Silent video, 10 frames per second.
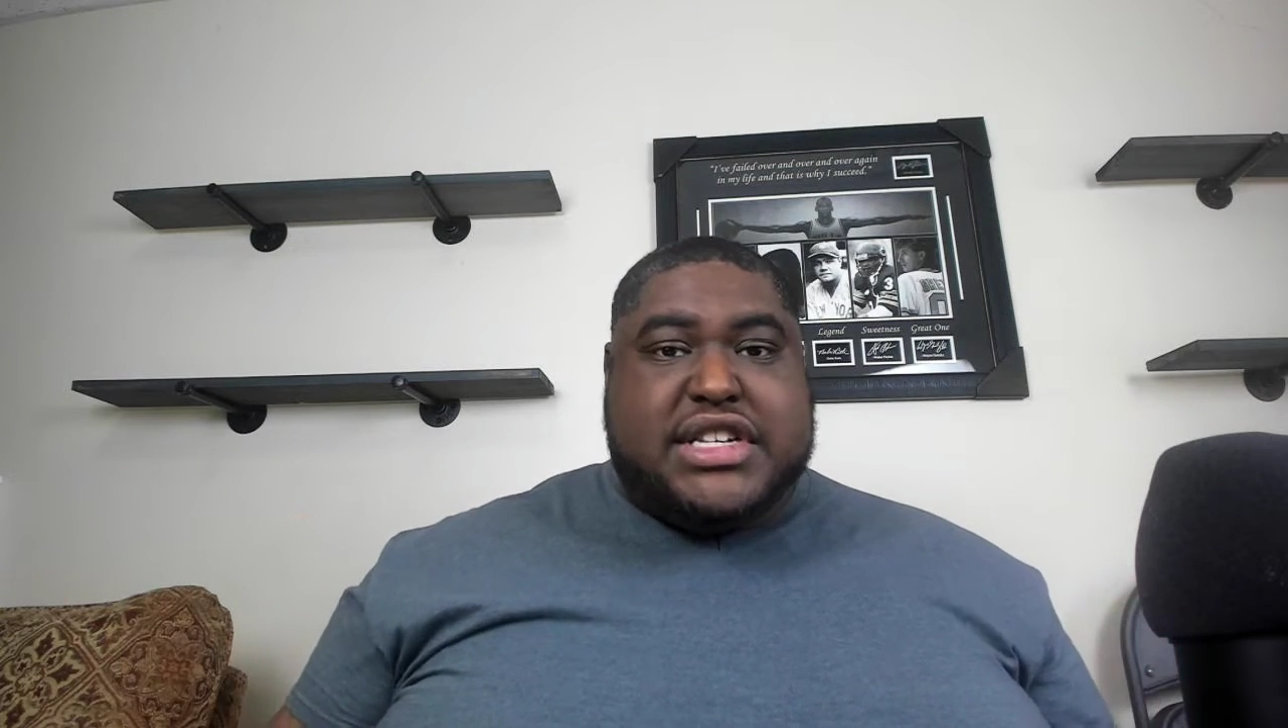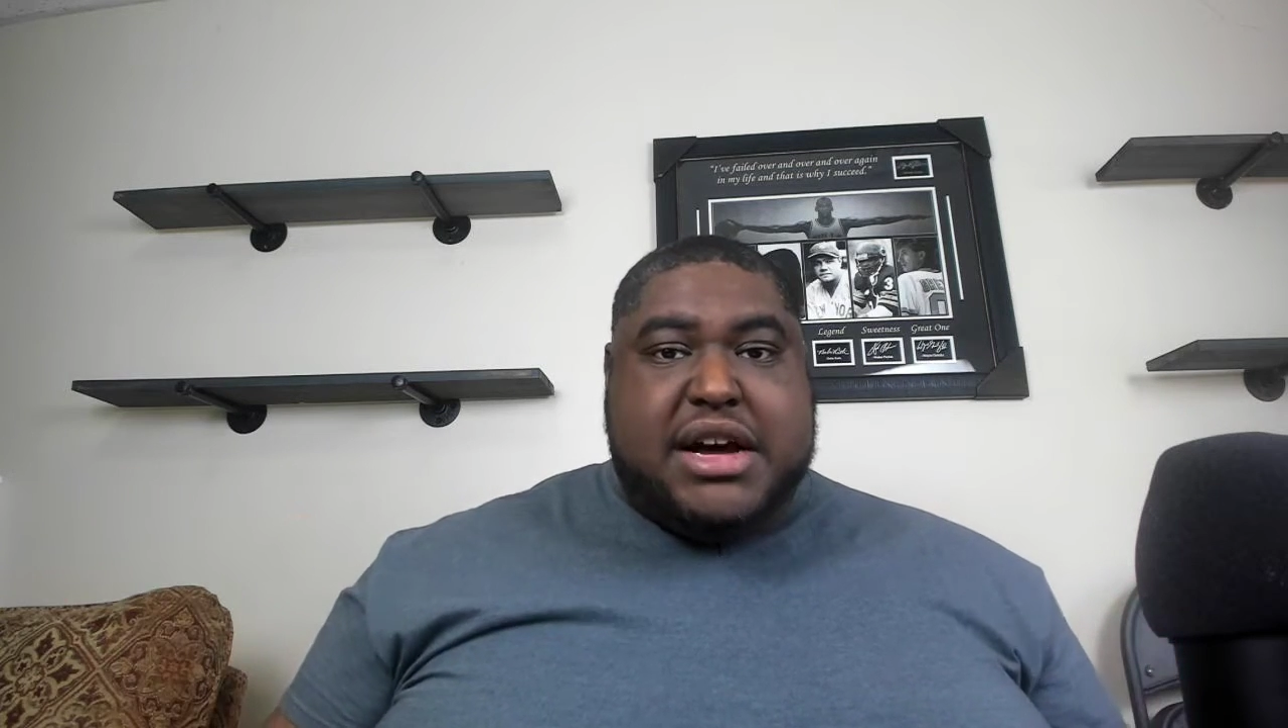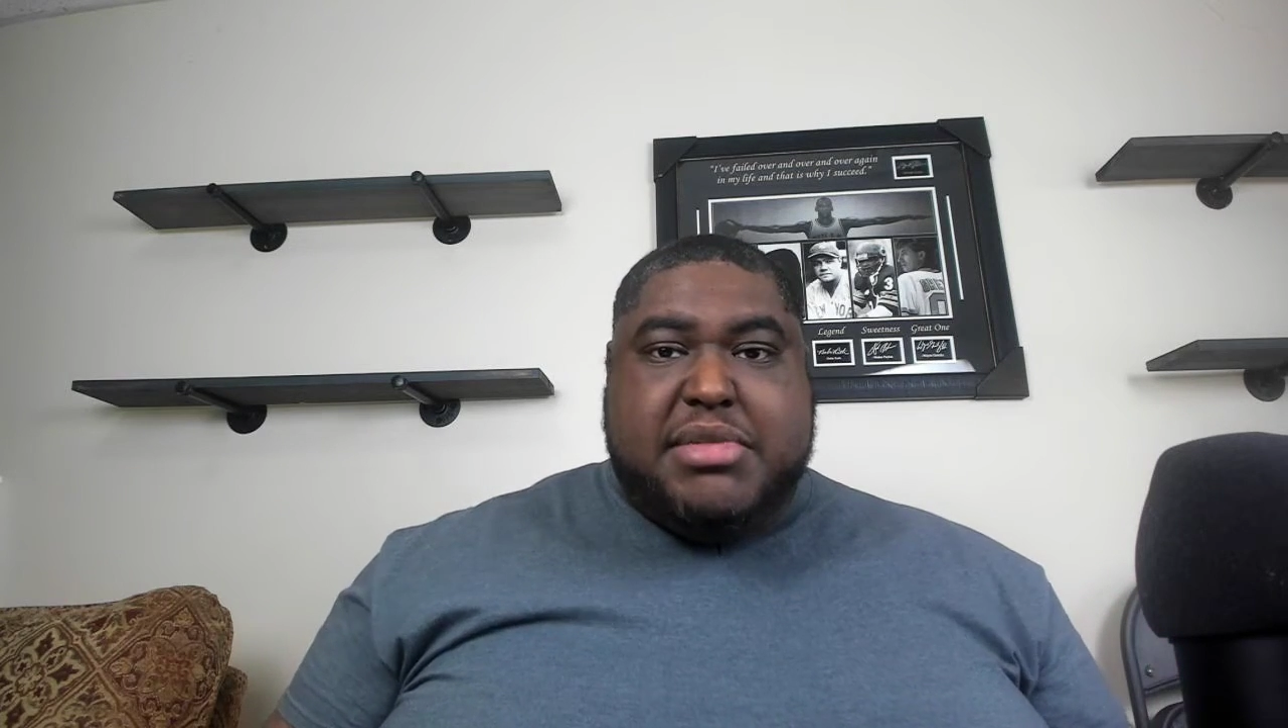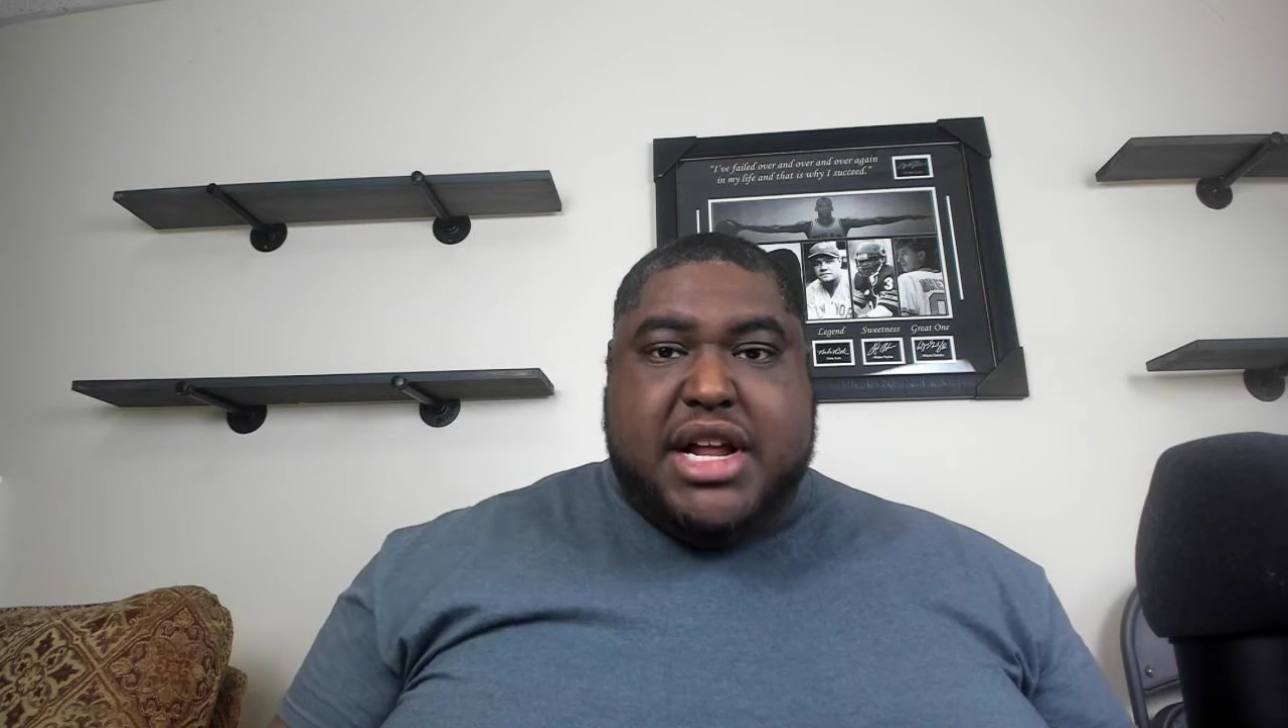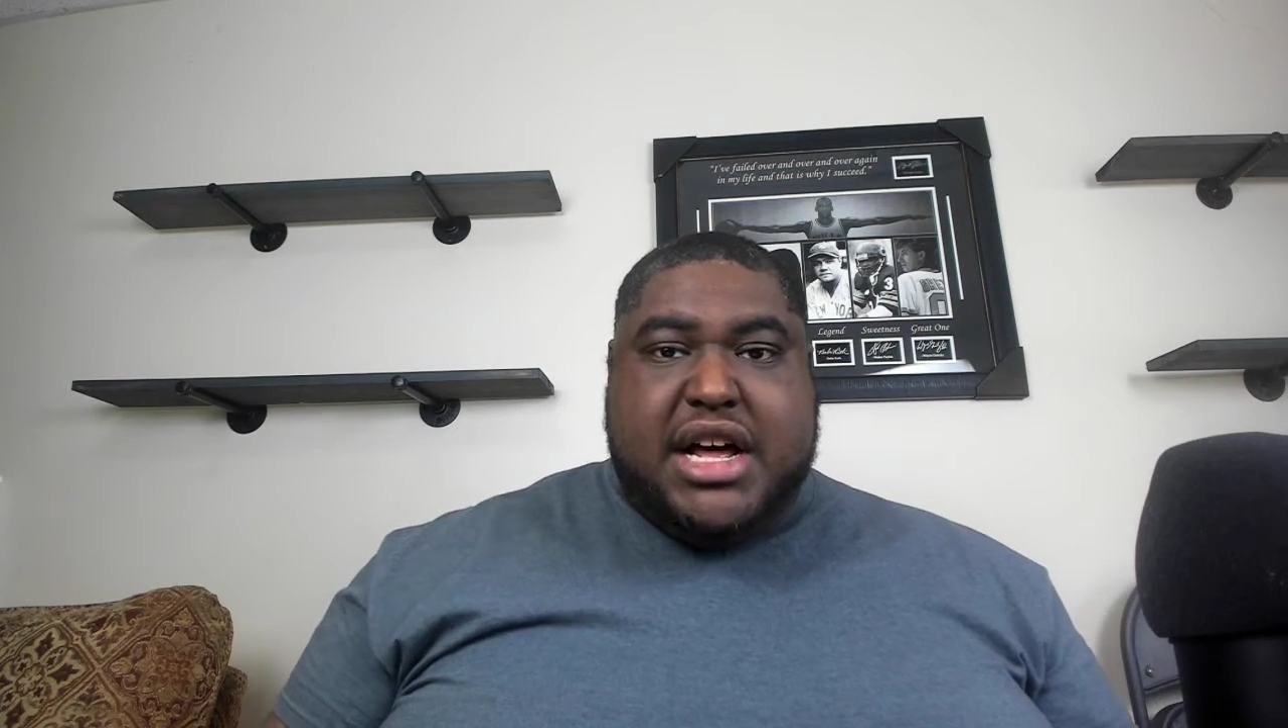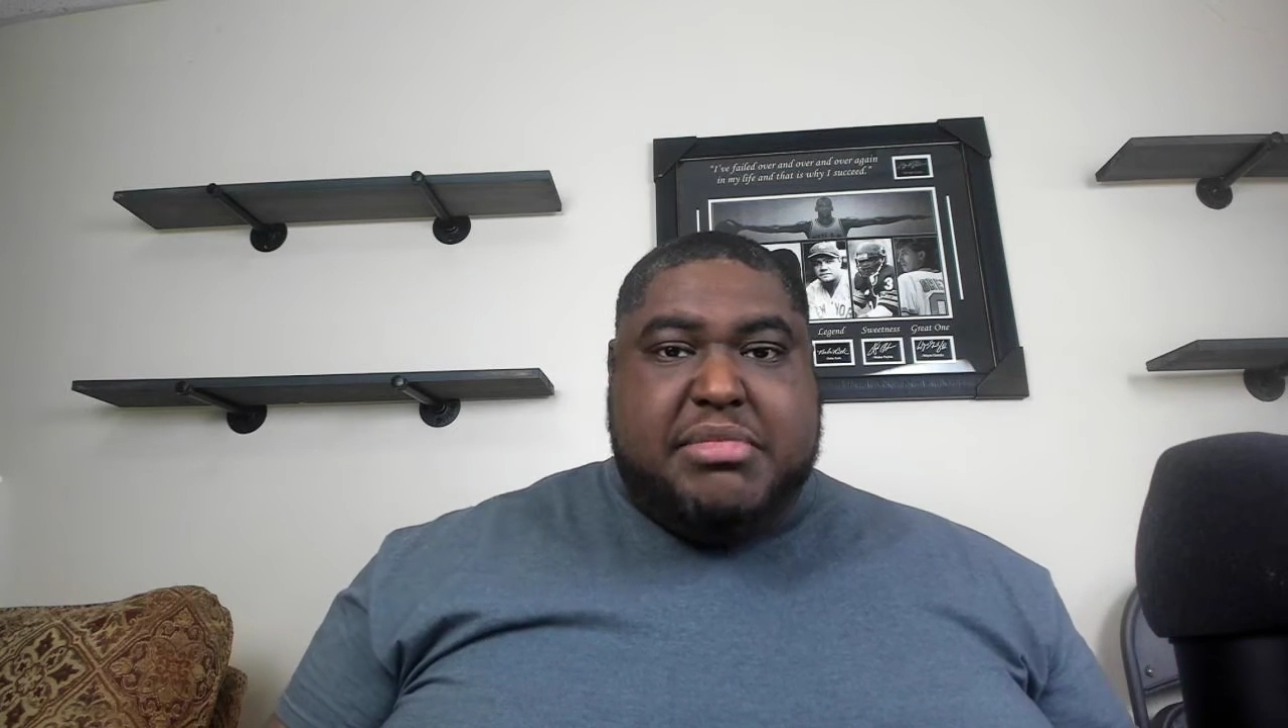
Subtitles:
coming up.